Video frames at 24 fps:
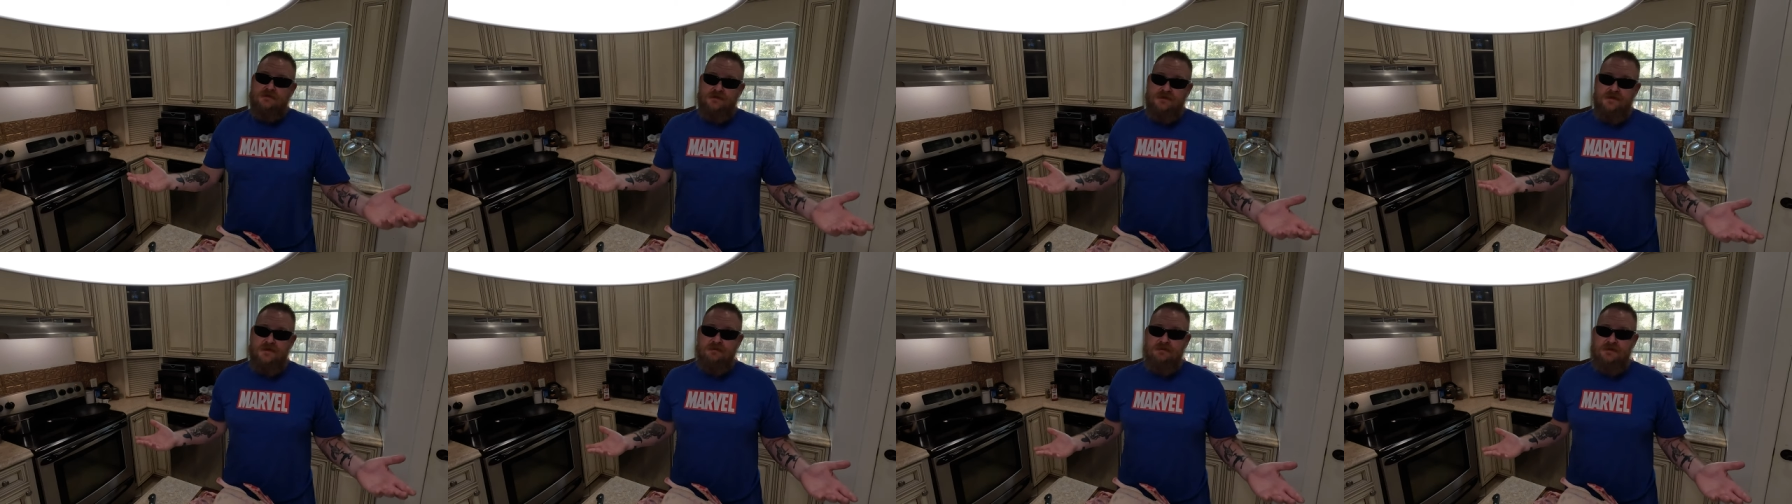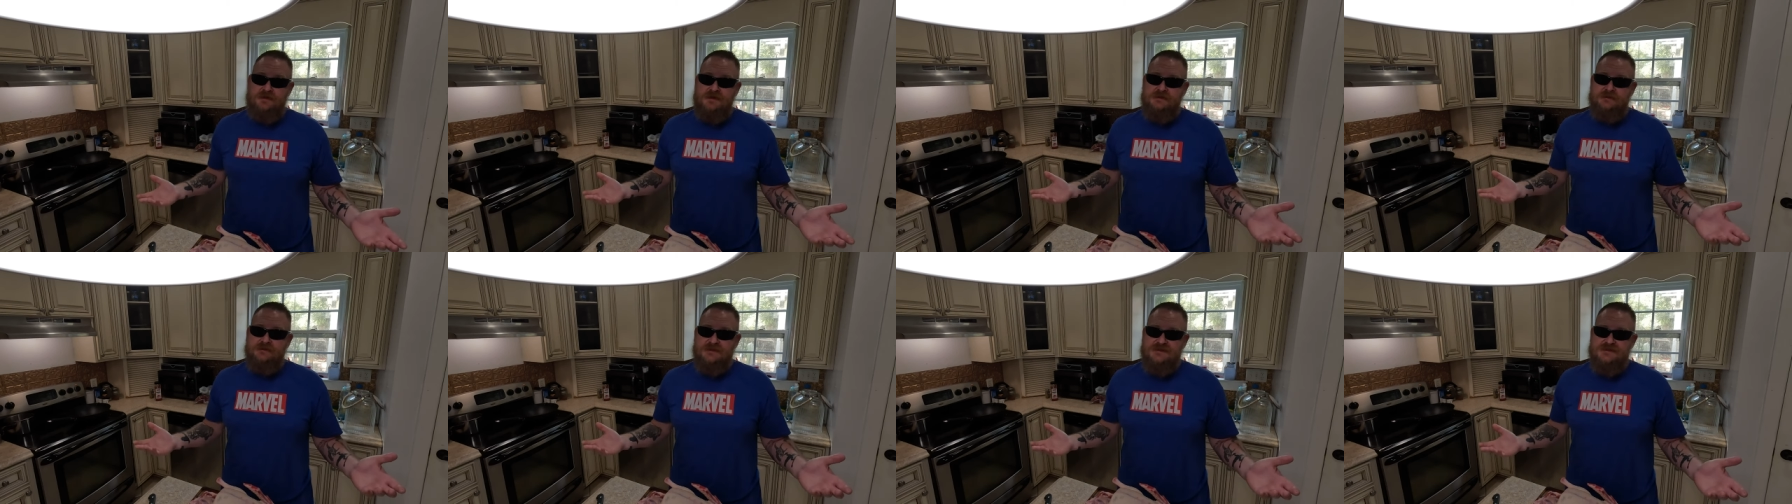they're
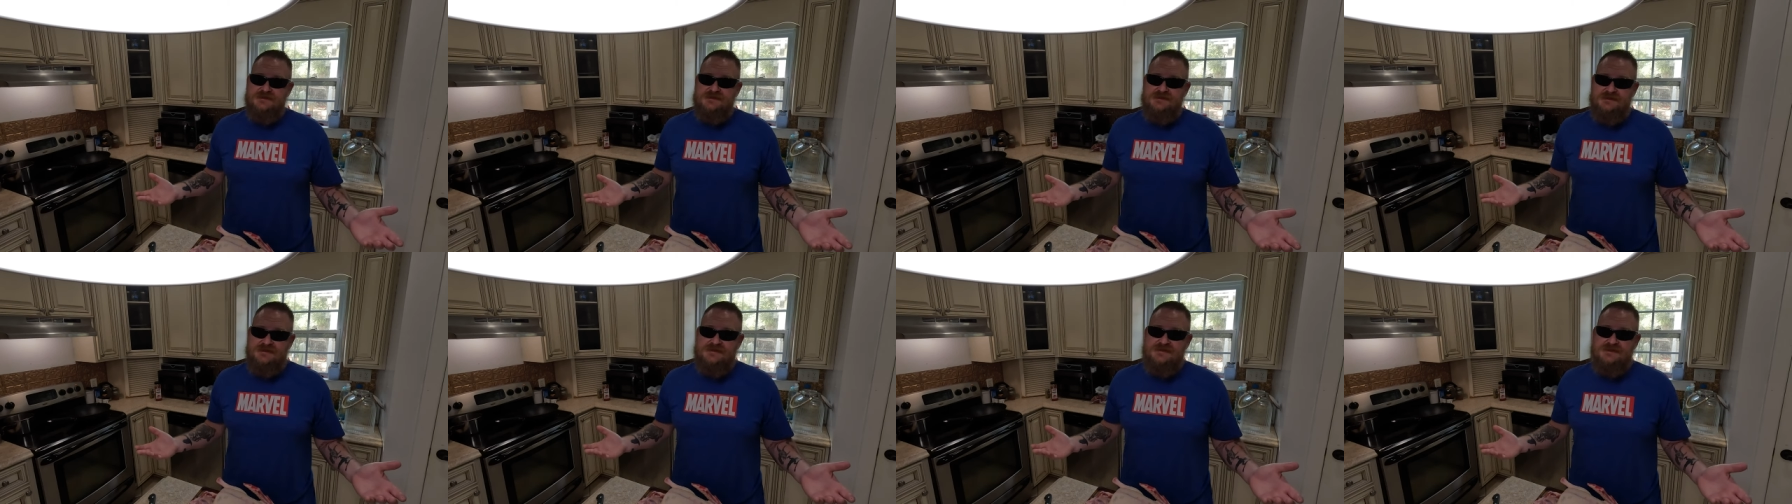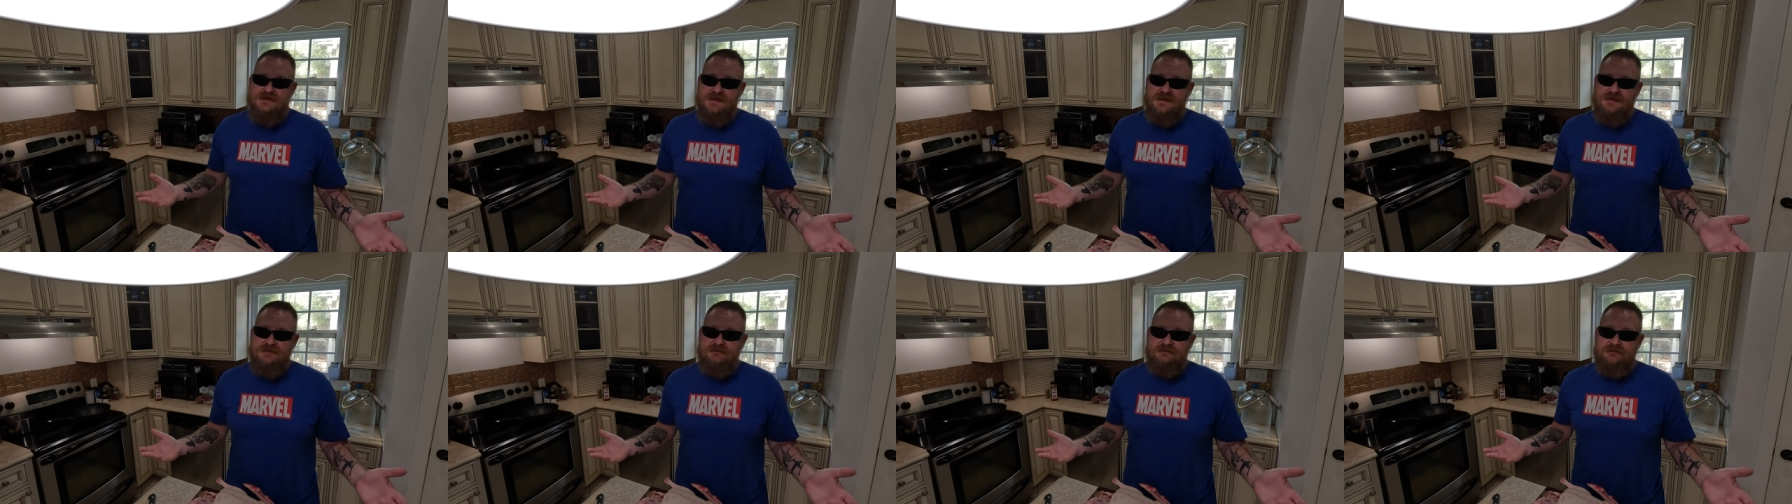pretty much the
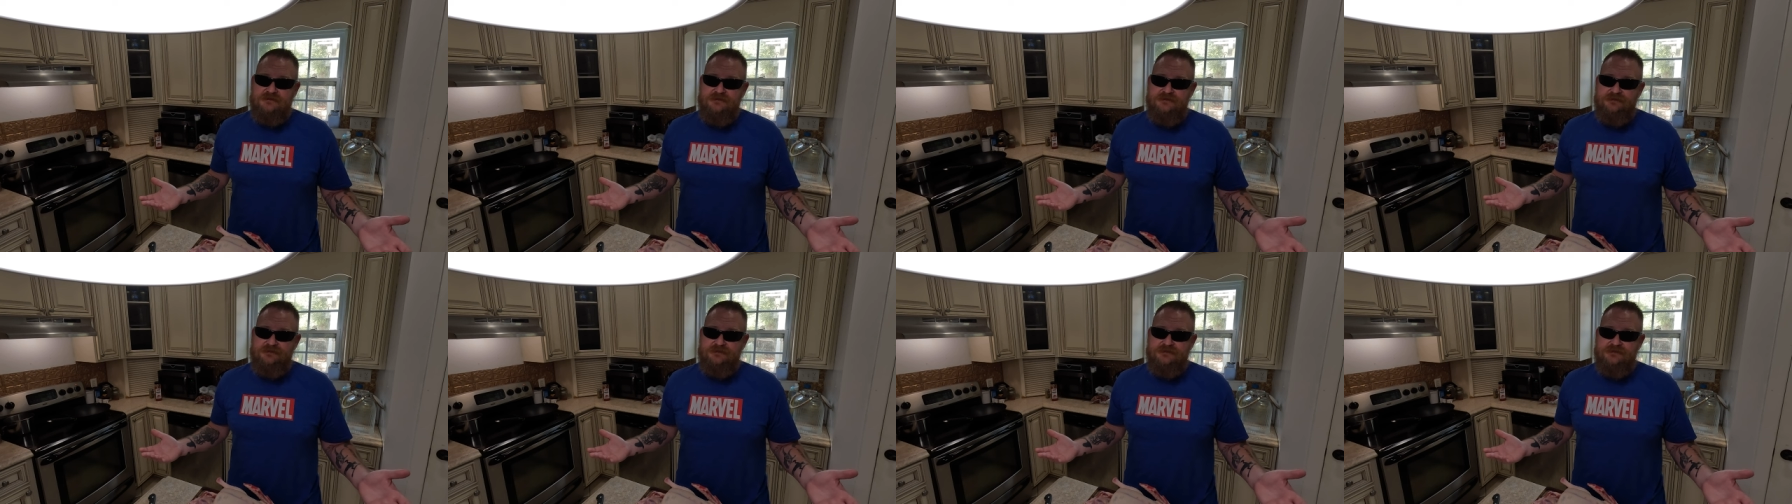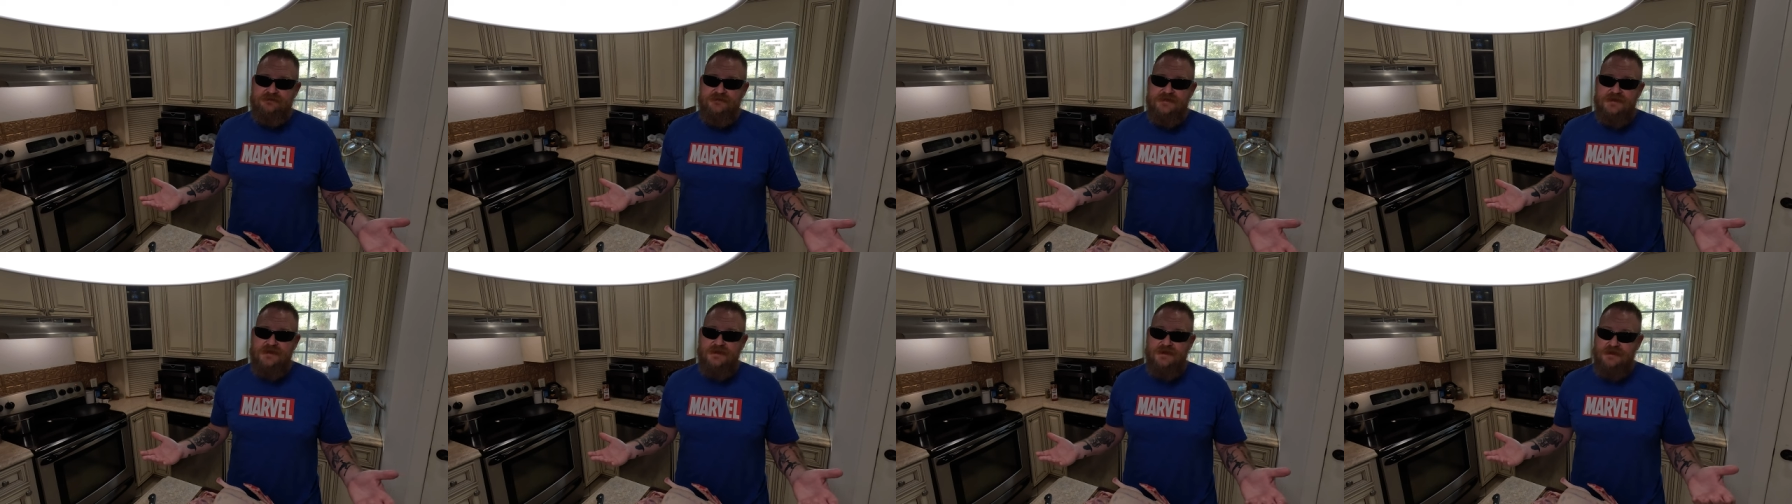same
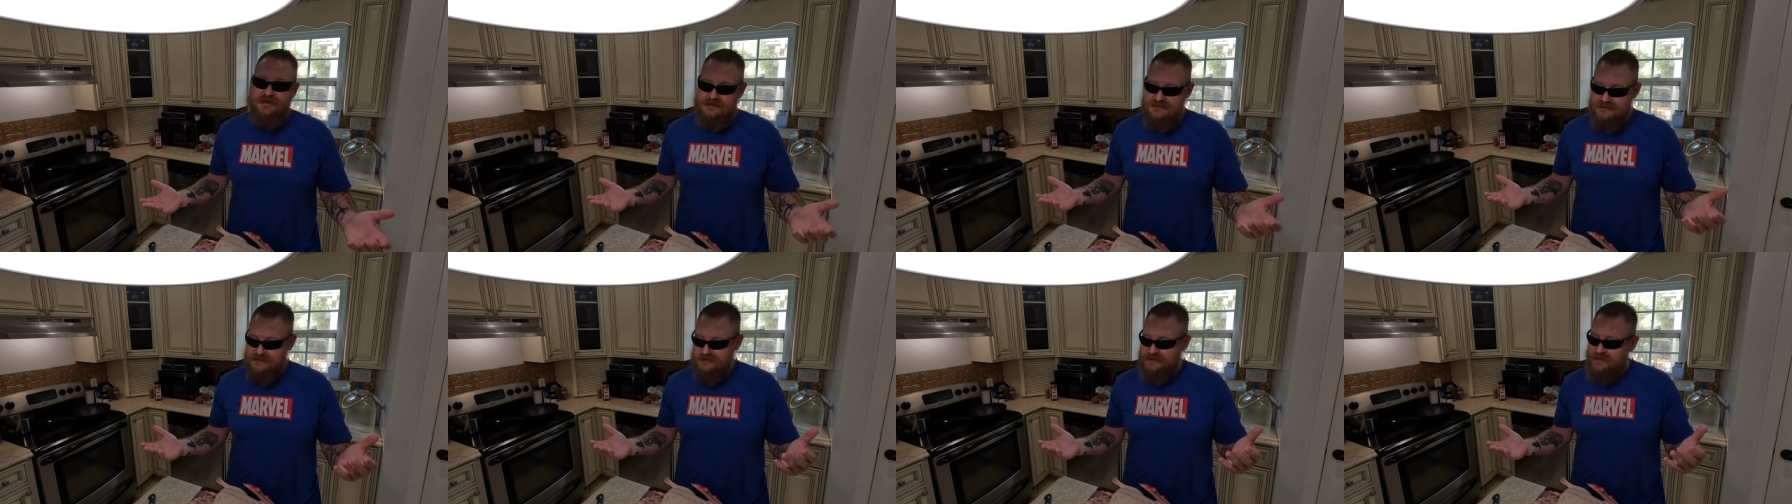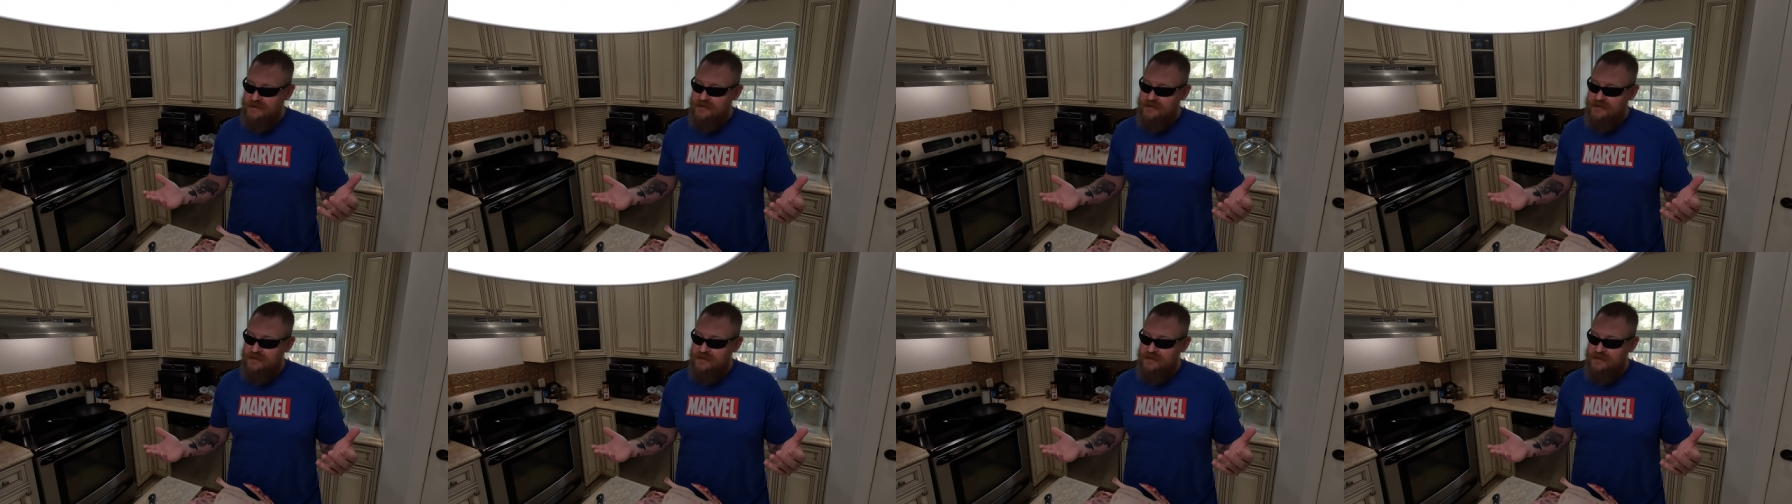as